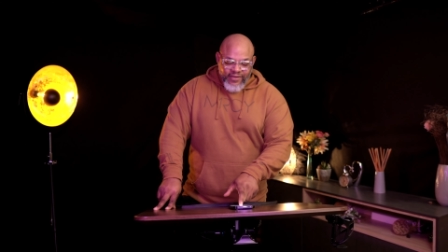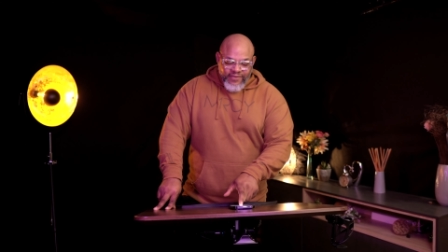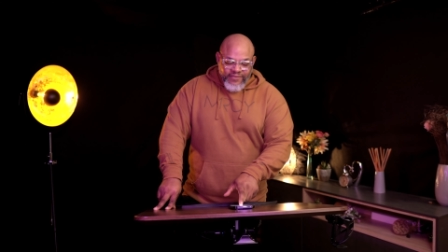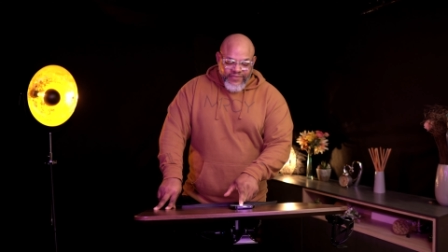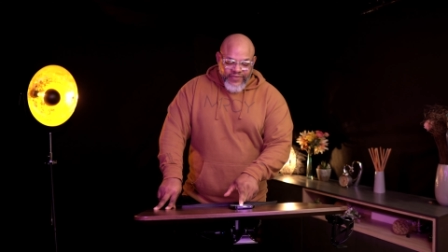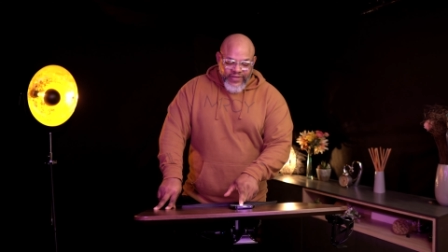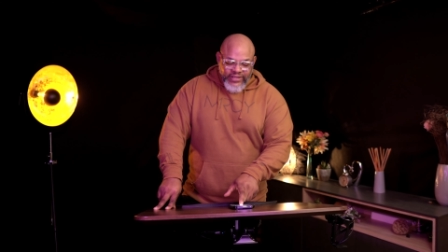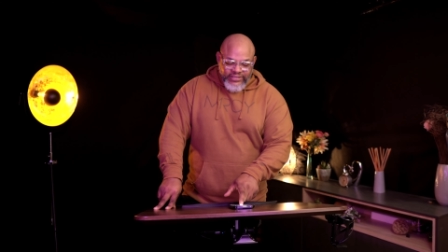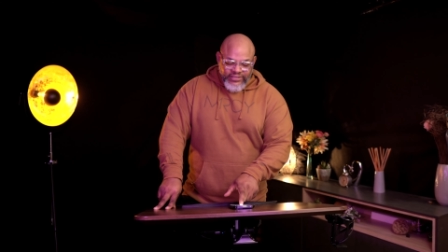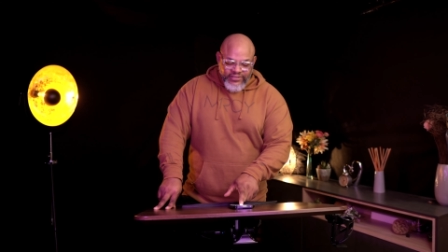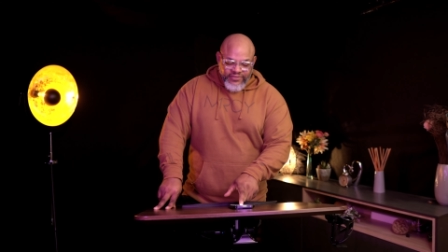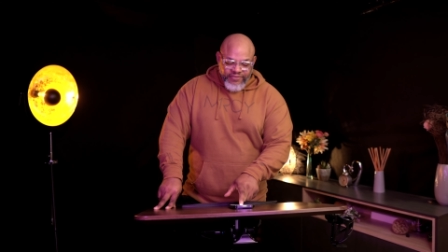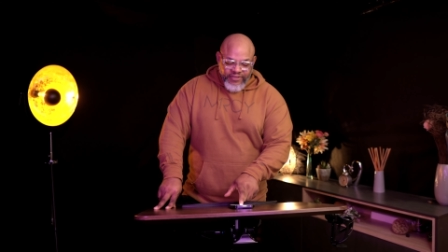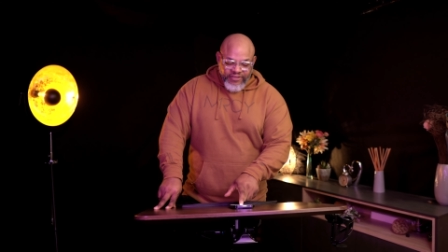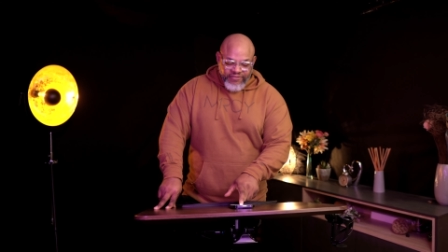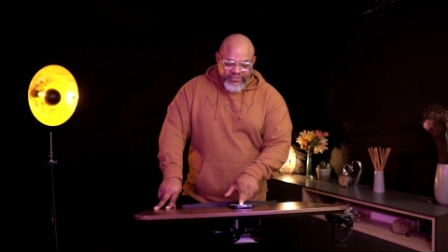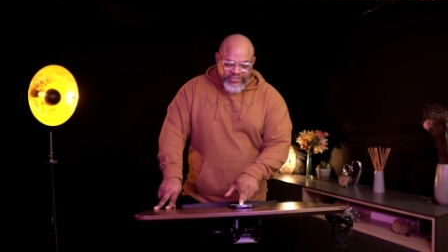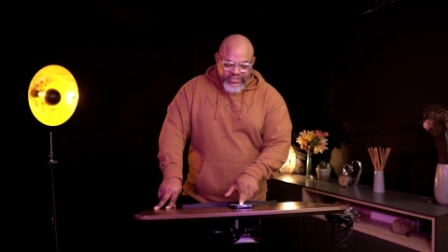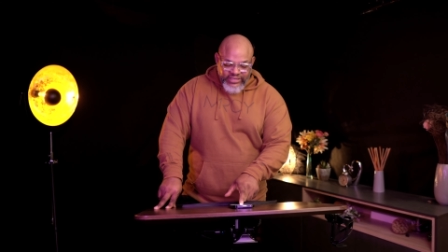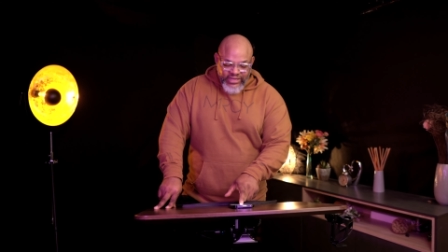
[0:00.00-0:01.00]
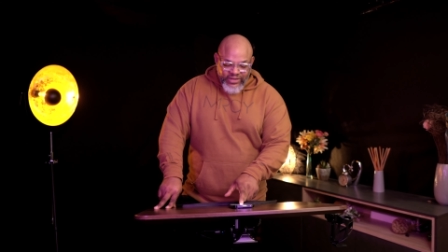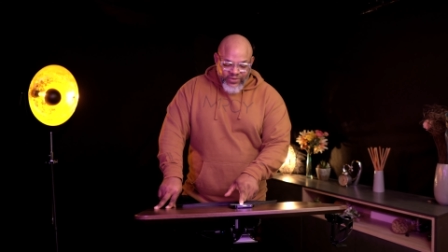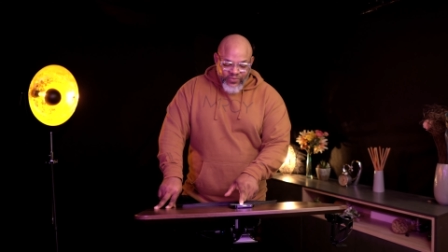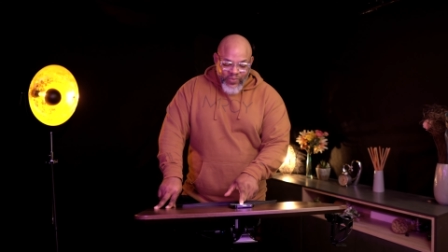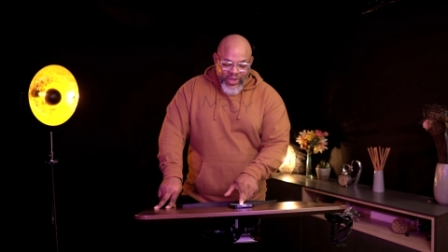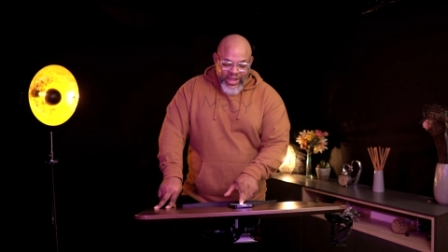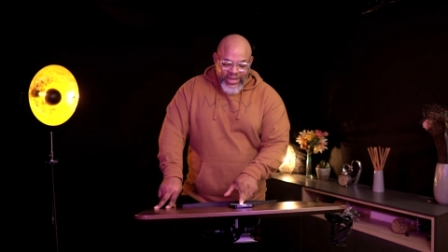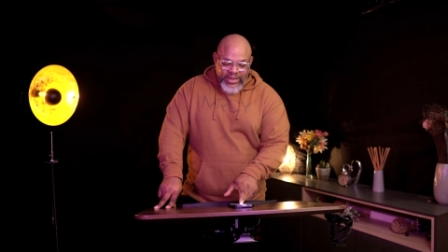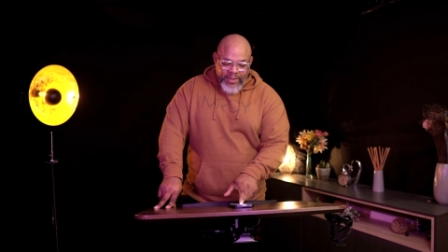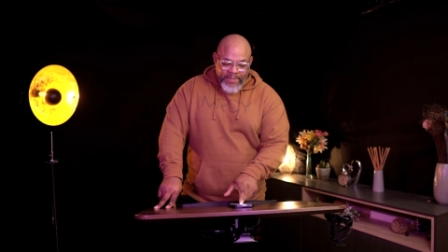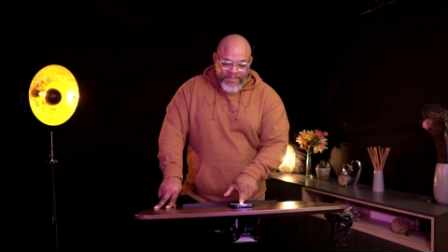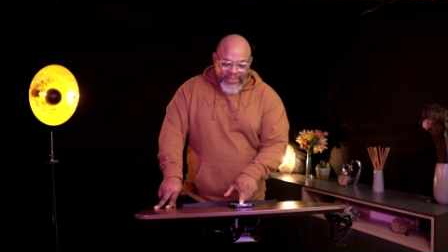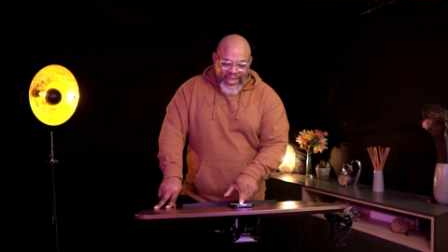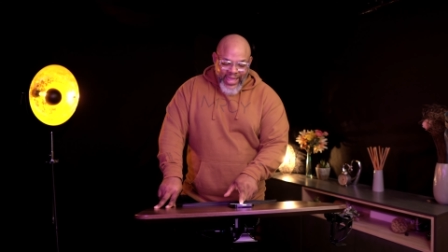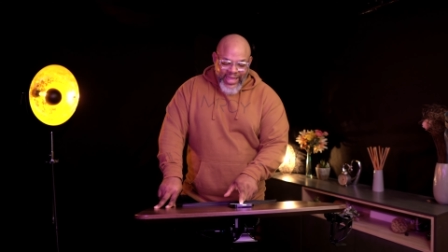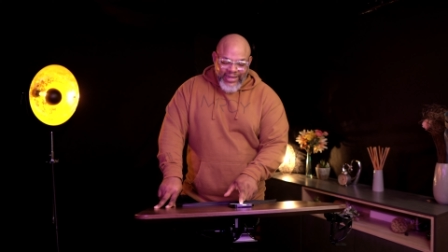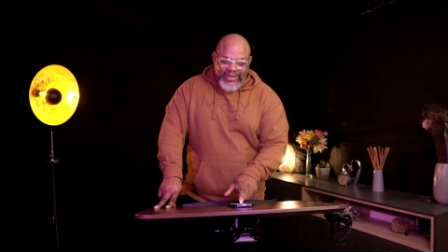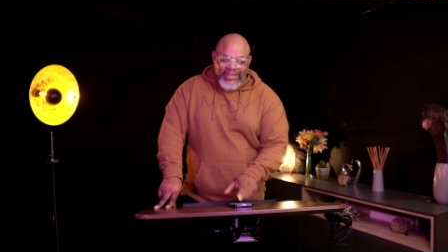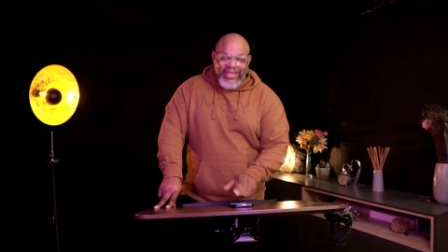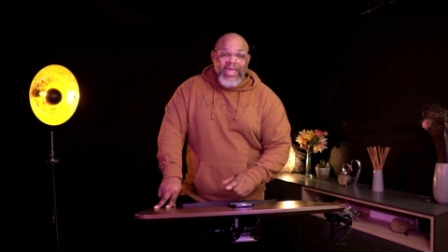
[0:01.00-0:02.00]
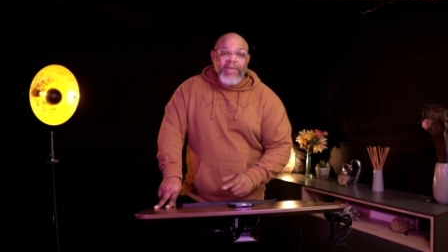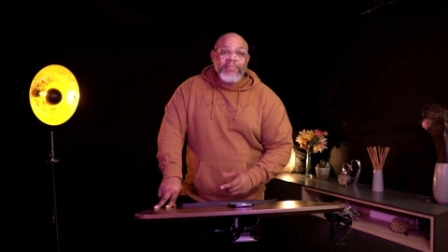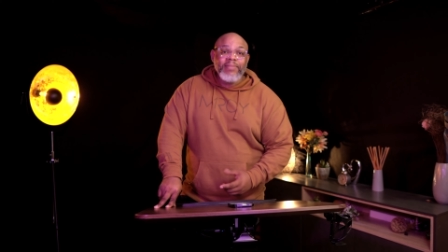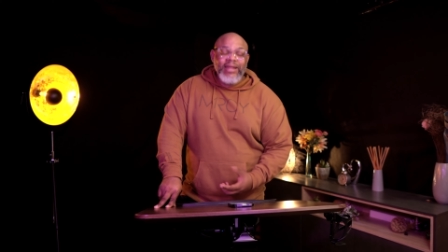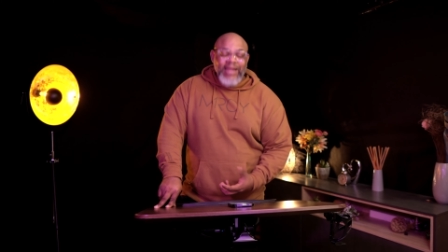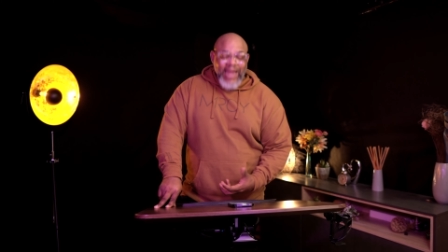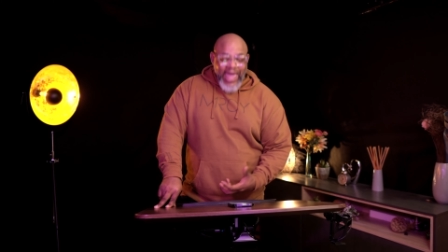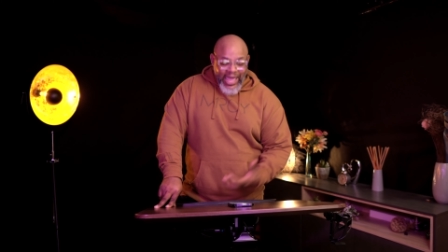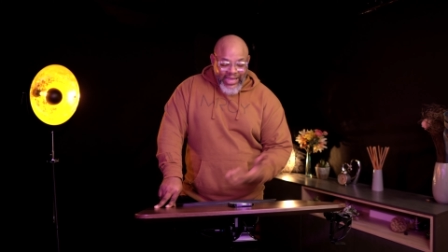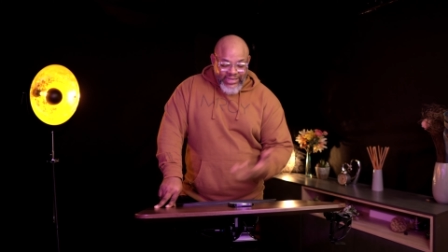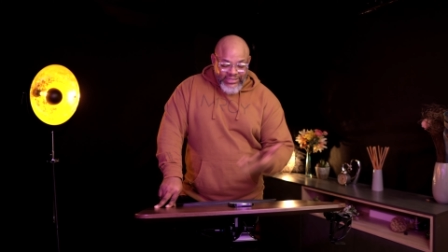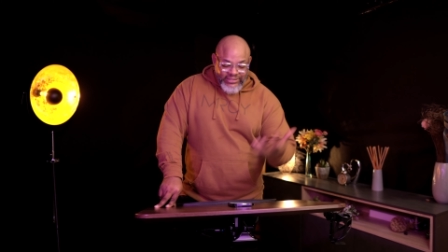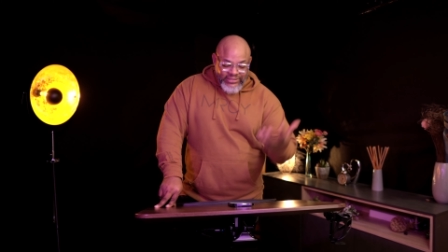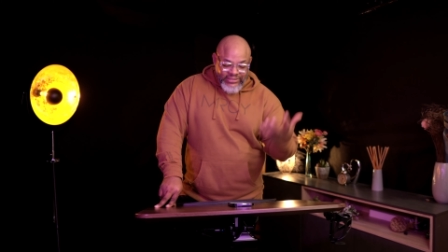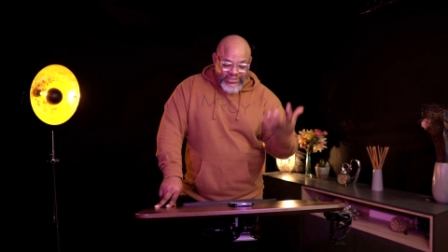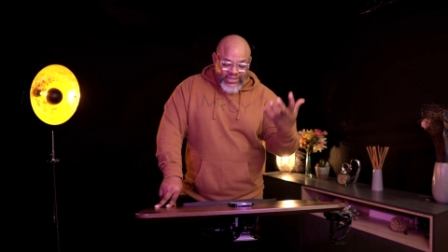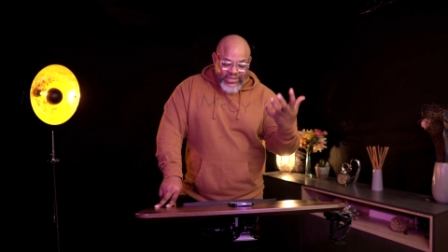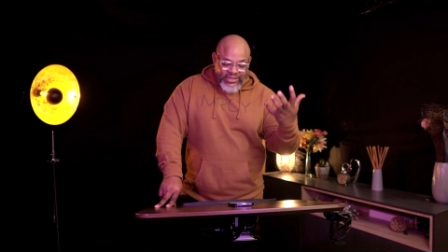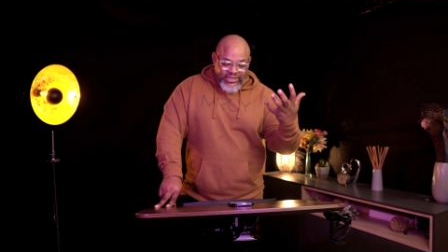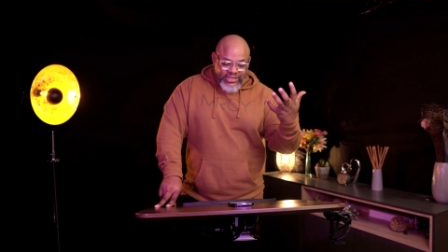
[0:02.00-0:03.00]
verse 15, when the man came and asked